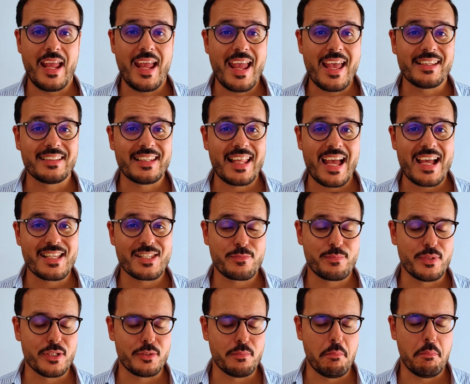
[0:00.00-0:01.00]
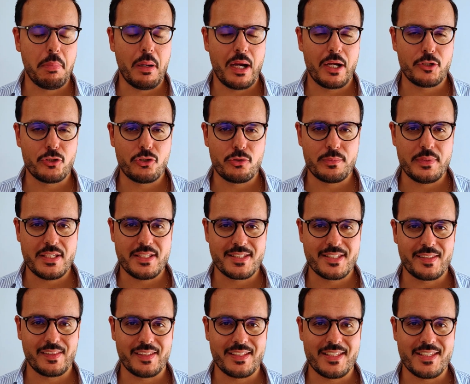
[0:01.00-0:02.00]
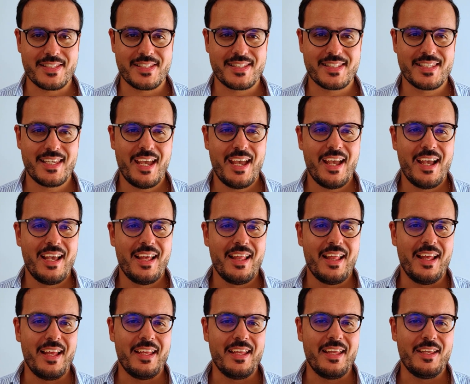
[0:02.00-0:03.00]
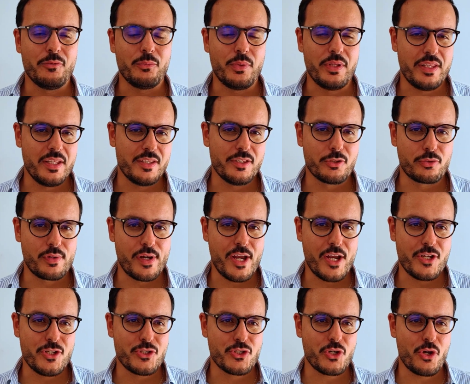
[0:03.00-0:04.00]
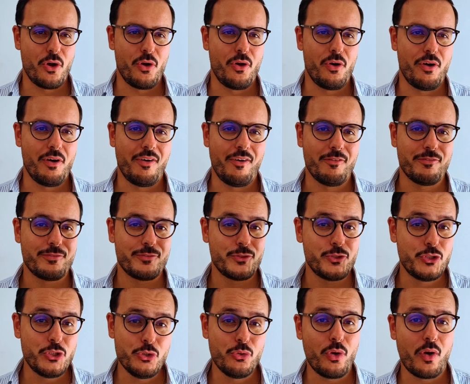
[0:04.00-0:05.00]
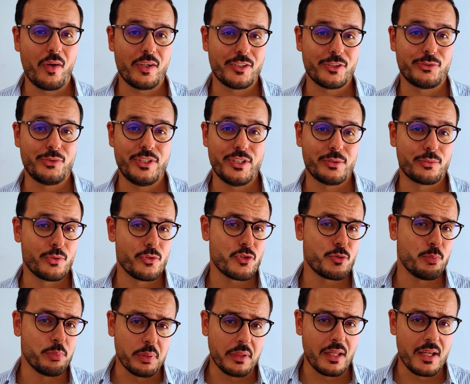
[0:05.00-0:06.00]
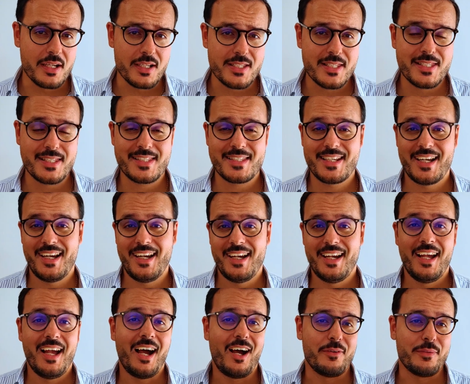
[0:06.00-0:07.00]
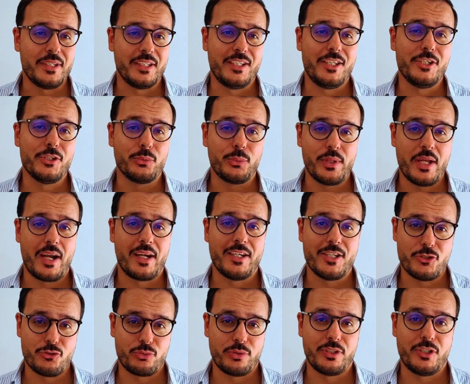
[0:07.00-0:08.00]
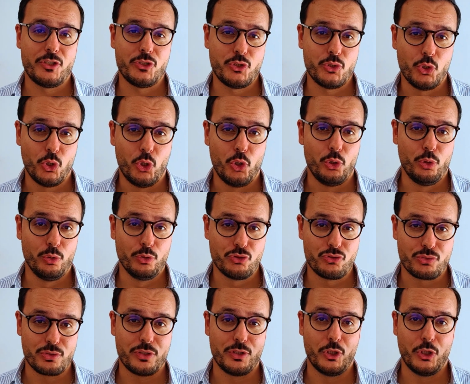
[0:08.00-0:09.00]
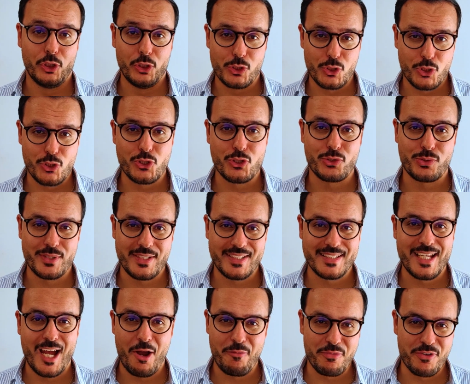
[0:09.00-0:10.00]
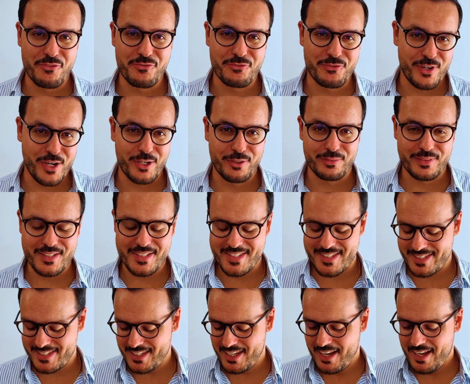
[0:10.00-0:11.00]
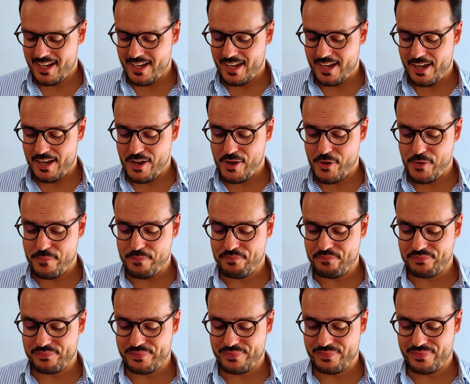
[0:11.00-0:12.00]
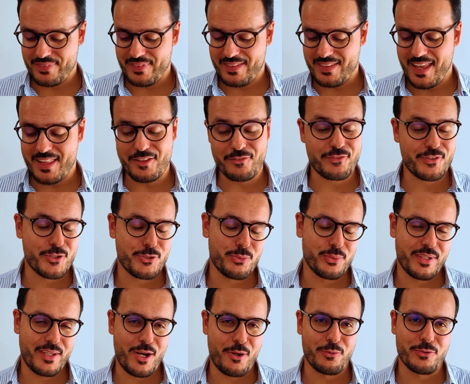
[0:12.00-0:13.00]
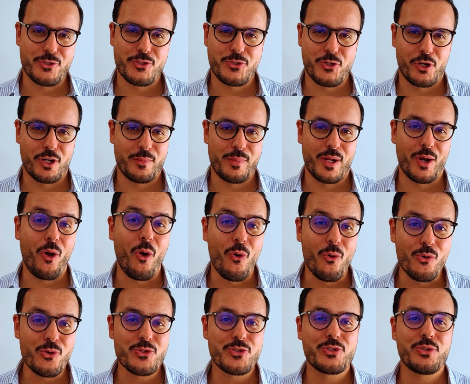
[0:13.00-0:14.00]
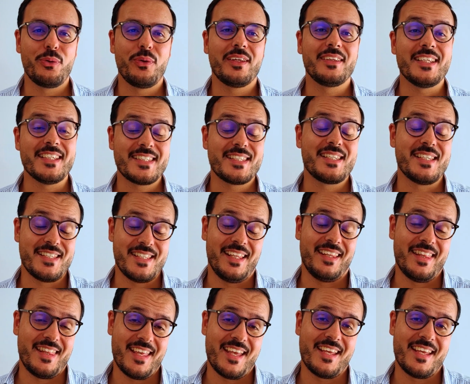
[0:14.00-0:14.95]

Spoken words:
And last but by no means least, within the range of 200 euros plus, I mean, here we are entering into ultra luxury type of fragrance. And the first one that I want to talk about also, this is